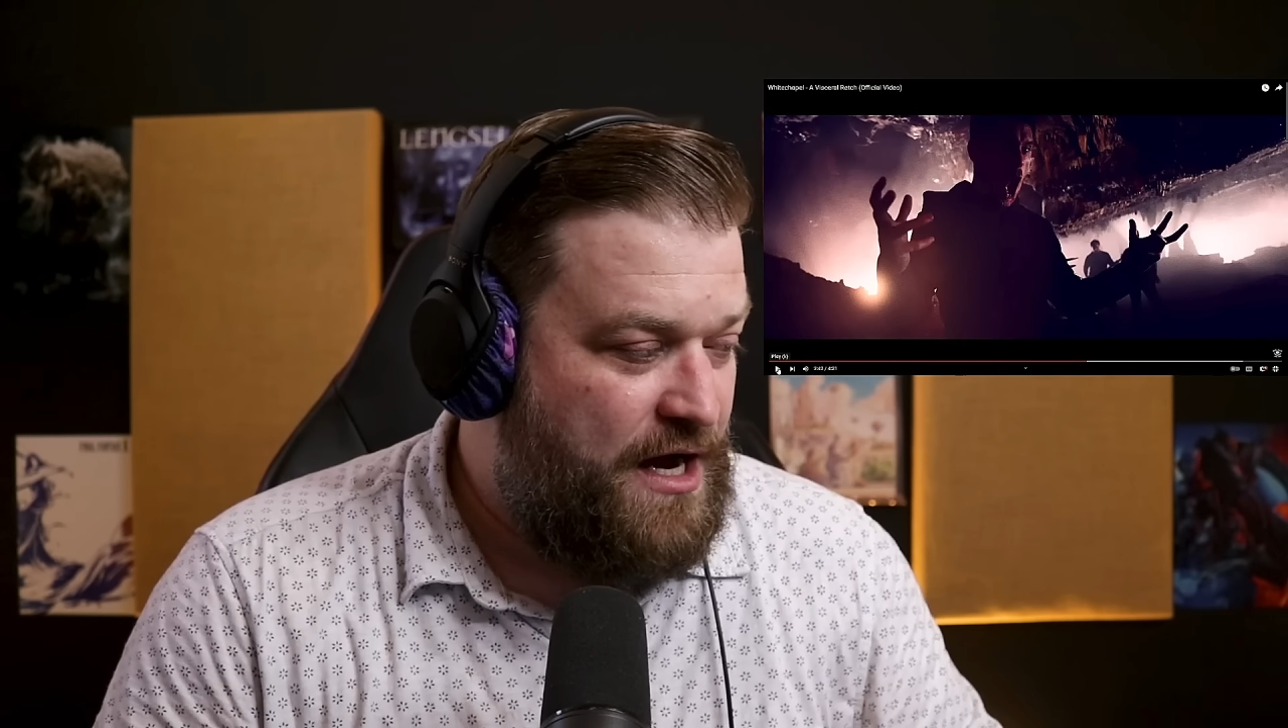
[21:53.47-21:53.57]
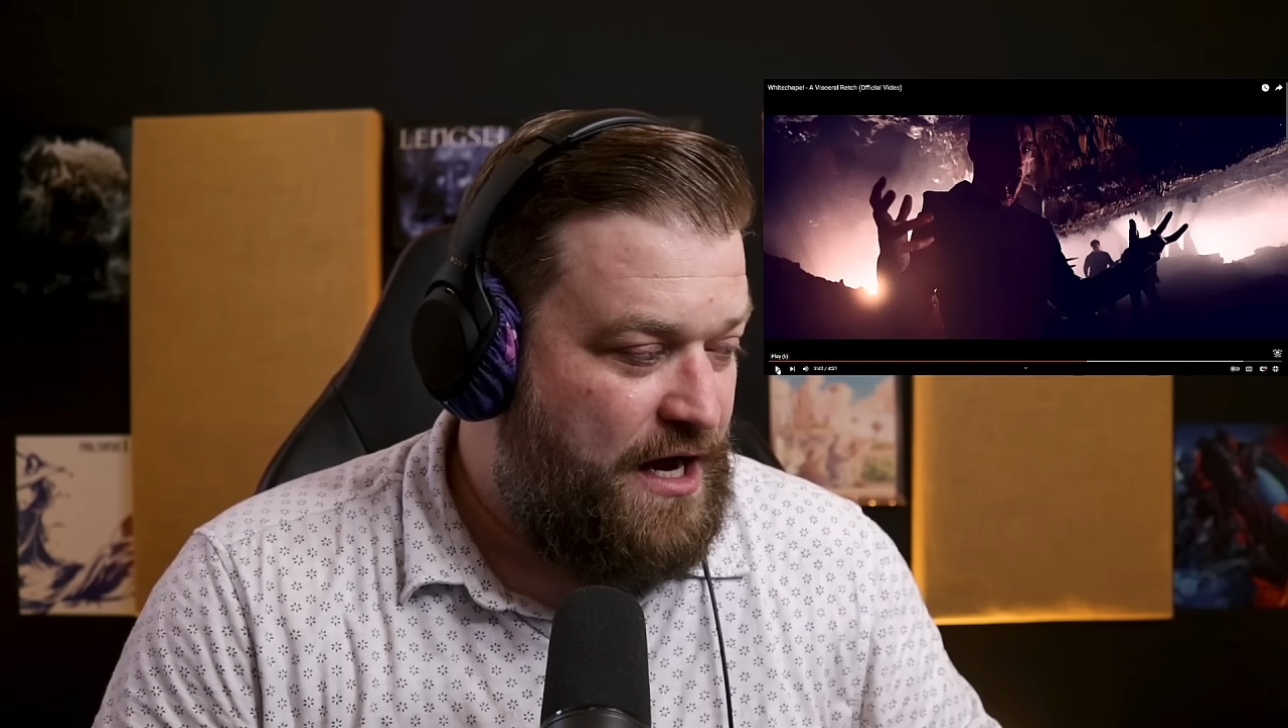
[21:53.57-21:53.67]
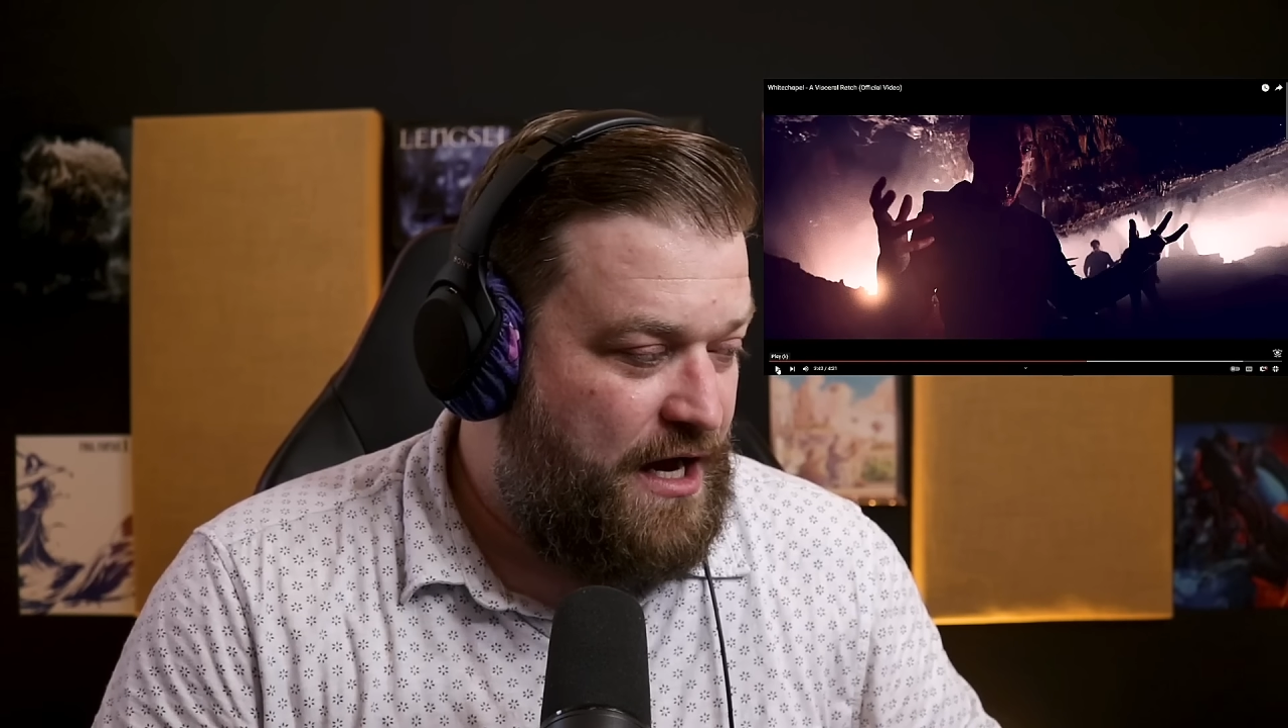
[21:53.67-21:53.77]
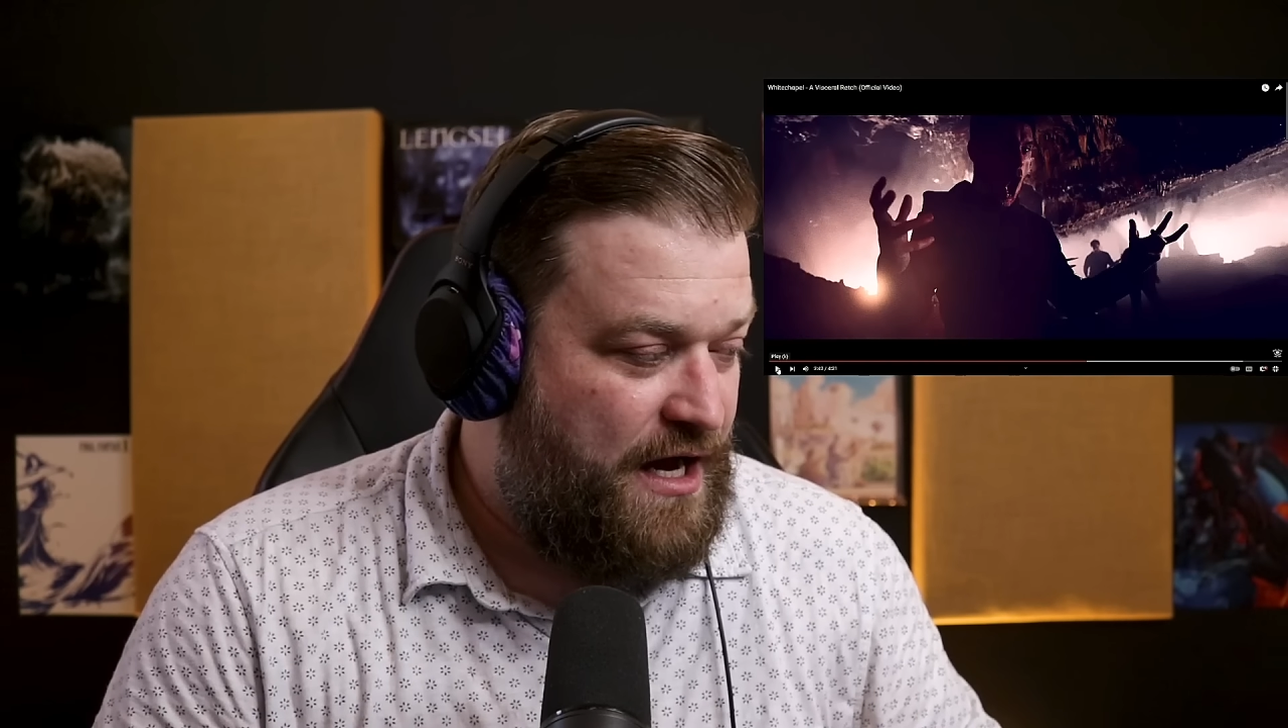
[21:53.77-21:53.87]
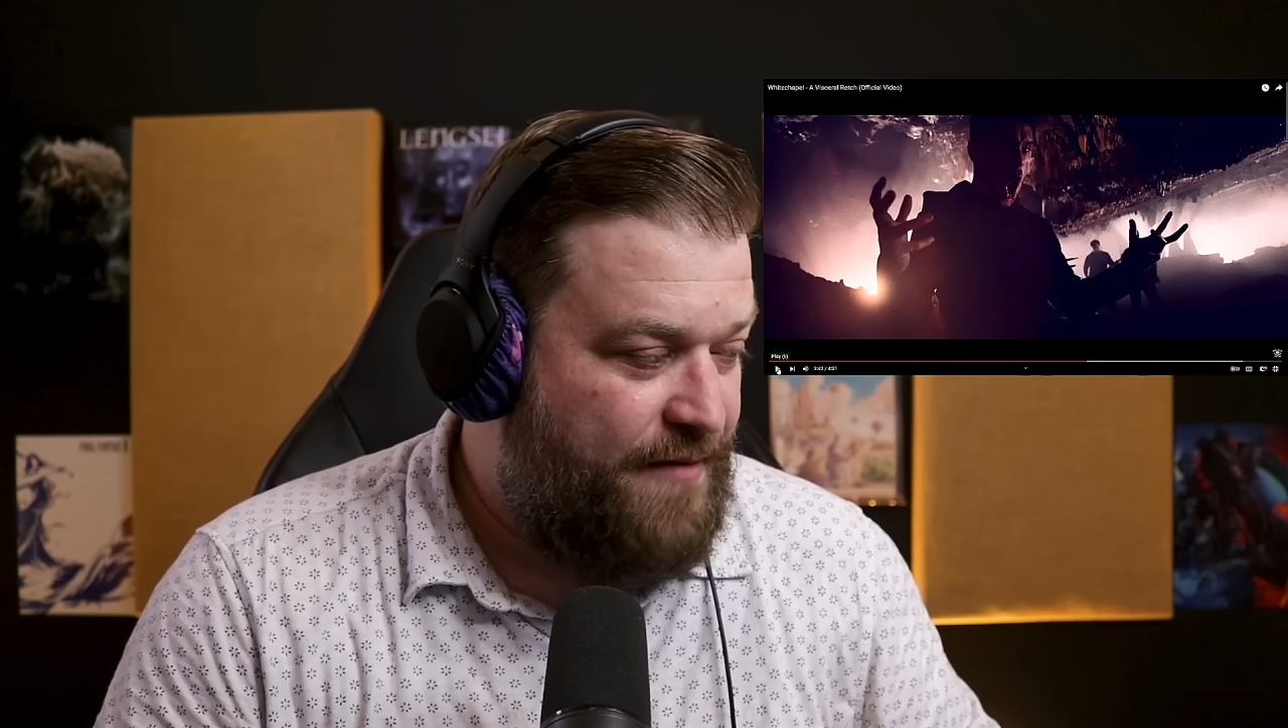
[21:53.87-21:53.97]

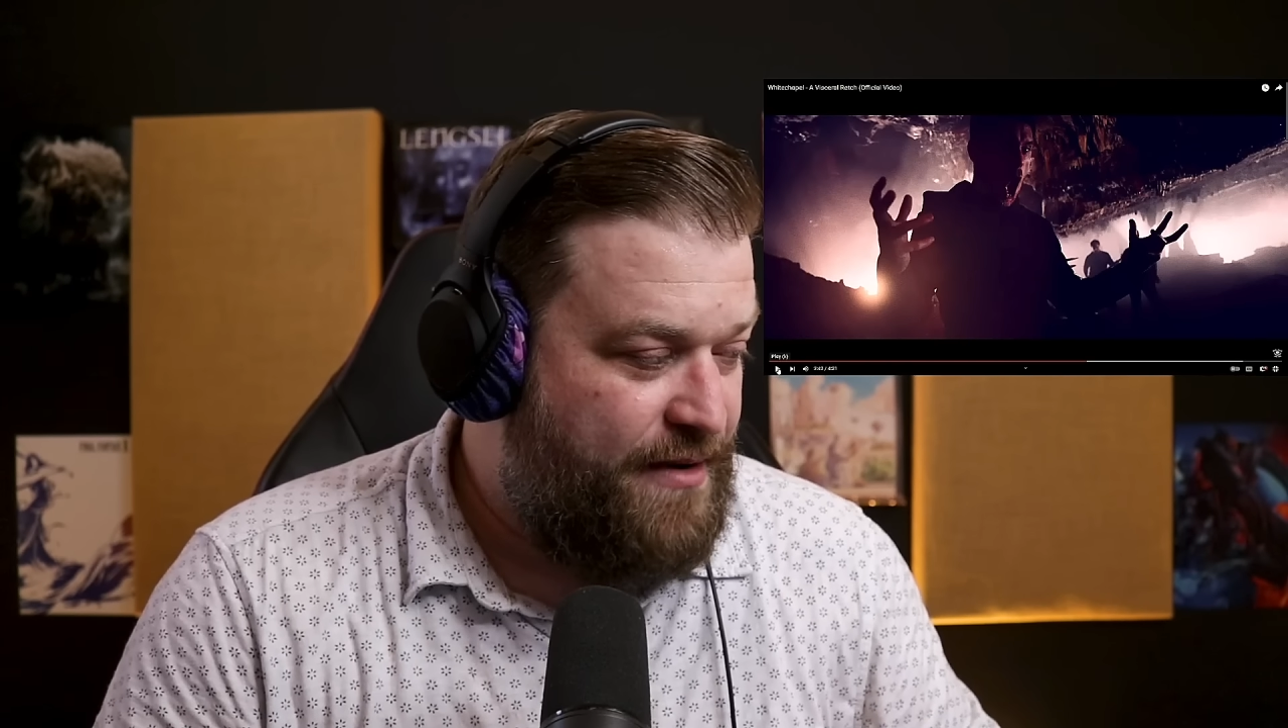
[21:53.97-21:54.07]
Uh,